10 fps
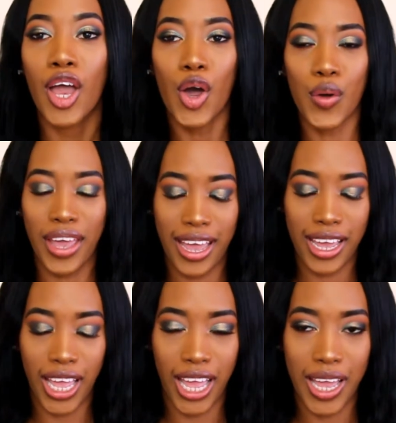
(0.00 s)

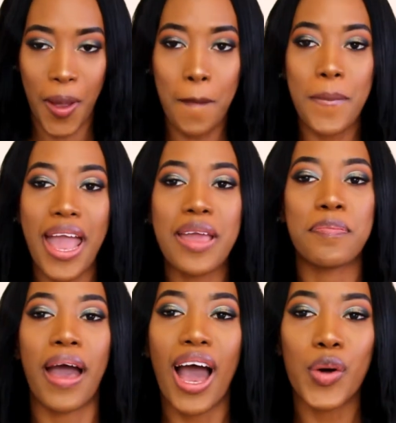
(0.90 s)
Okay, my
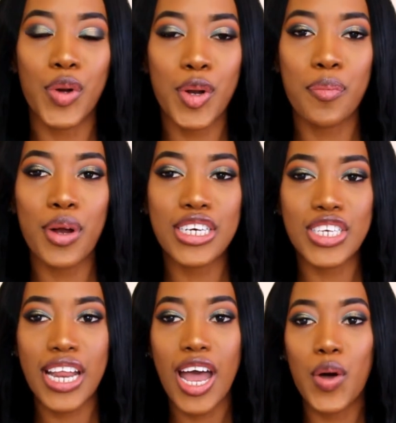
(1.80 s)
powder brush
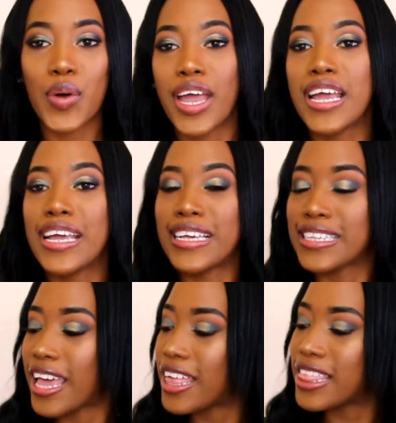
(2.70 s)
now is
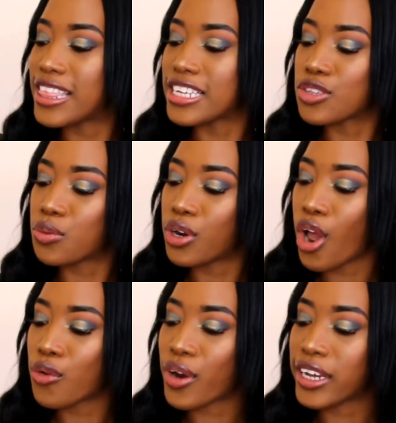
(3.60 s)
this one
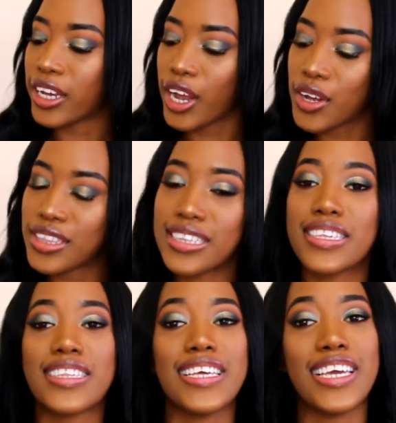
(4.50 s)
right here. This
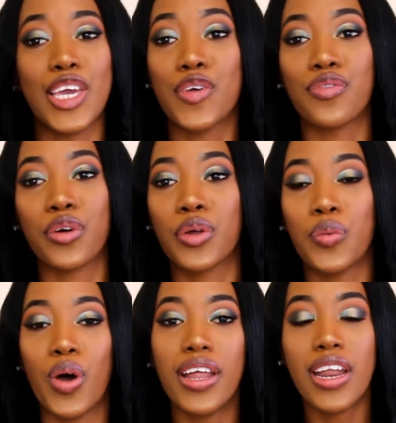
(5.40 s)
is the
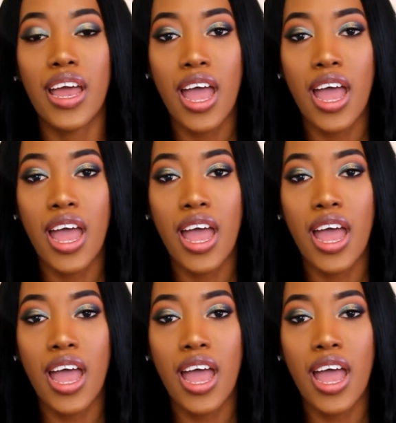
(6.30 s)
E41.